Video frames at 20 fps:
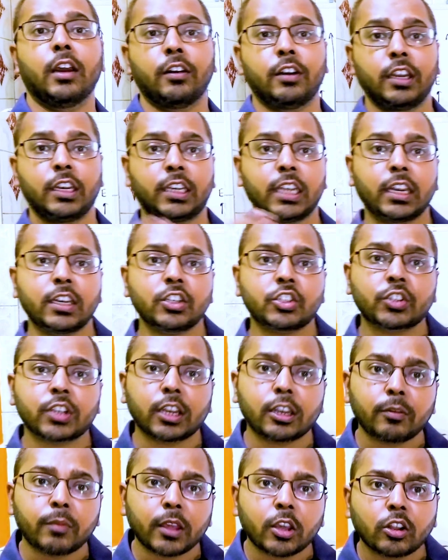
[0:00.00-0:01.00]

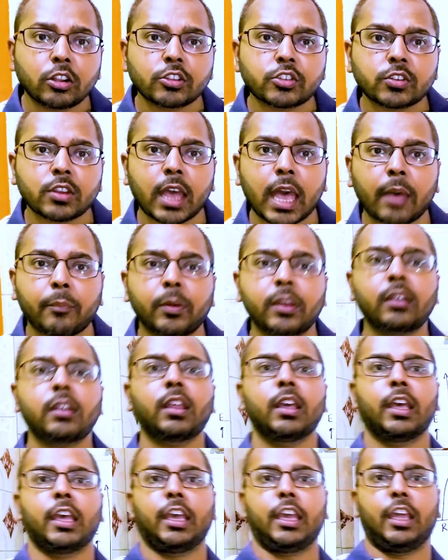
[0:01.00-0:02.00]
retention may also happen,
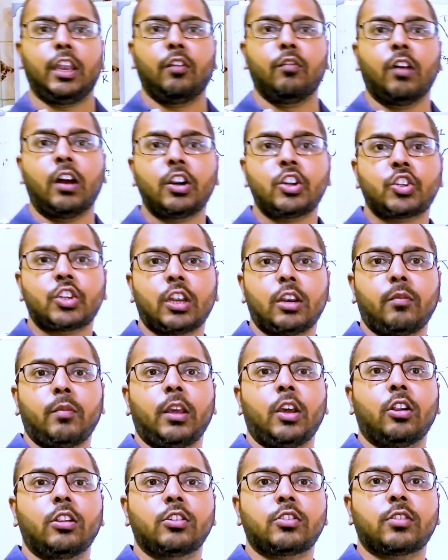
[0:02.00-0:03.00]
inversion may
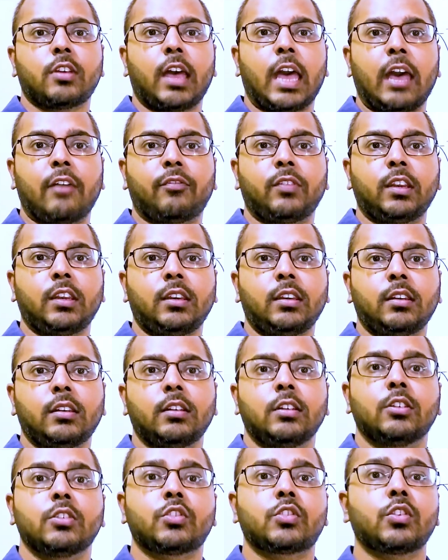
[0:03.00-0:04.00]
also happen.
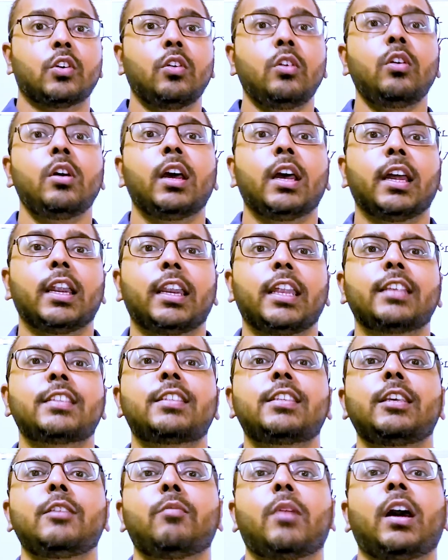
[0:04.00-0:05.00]
So
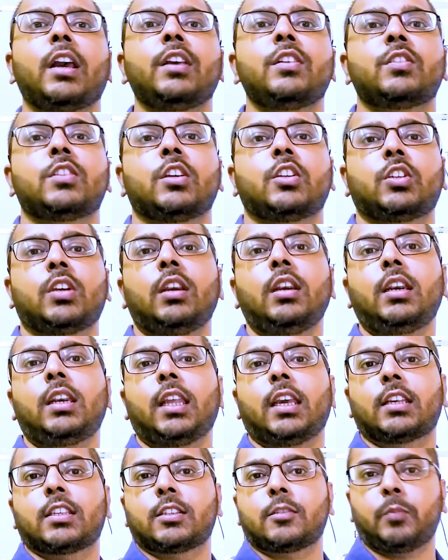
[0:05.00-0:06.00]
racemization
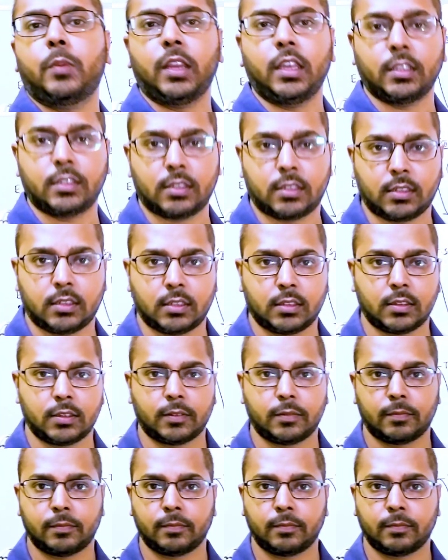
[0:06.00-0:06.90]
takes place.